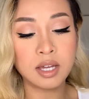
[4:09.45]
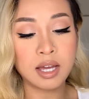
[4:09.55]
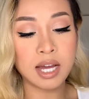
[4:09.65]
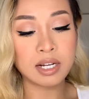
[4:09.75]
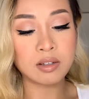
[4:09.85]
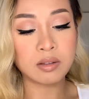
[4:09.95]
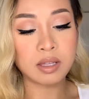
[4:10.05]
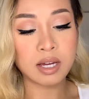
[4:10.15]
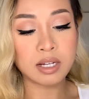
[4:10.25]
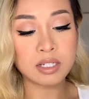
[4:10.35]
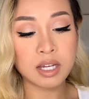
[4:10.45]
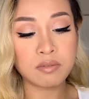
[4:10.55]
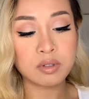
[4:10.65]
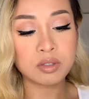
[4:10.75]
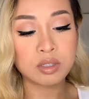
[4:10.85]
I know that I've
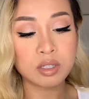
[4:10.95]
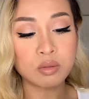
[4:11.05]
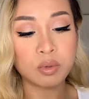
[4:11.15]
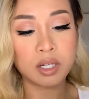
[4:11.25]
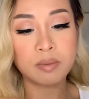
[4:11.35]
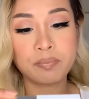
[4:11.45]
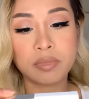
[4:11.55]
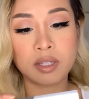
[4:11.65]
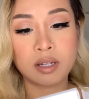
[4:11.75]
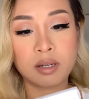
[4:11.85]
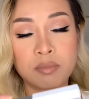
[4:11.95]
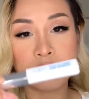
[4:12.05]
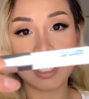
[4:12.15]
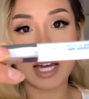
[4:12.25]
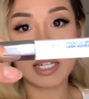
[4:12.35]
used this one. It's
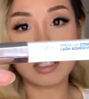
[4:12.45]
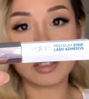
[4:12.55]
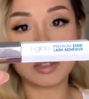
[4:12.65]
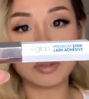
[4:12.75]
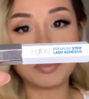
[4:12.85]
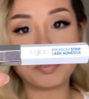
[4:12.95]
eye glue.